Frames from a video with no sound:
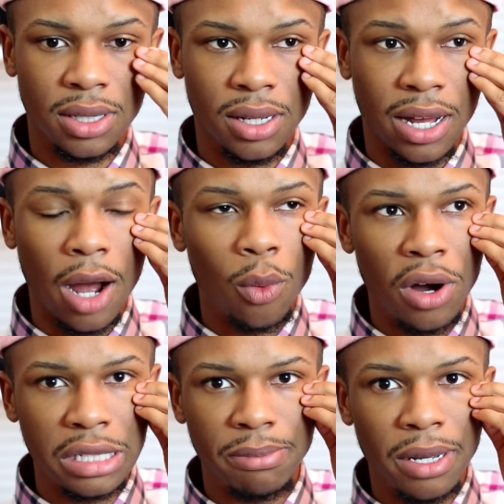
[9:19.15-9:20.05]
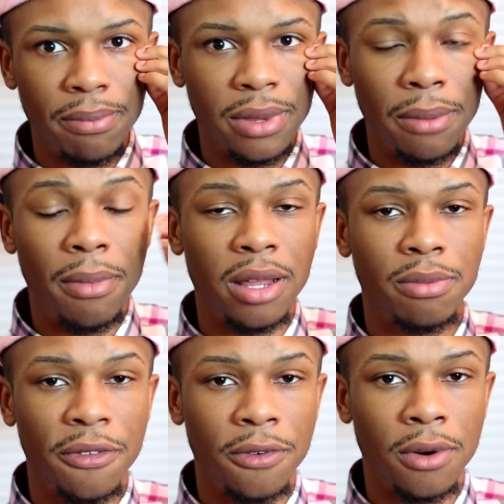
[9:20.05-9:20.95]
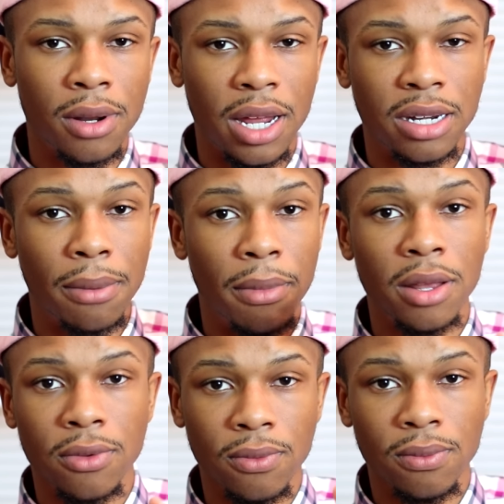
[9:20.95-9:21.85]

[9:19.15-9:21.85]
Like I was, but the month before, like the month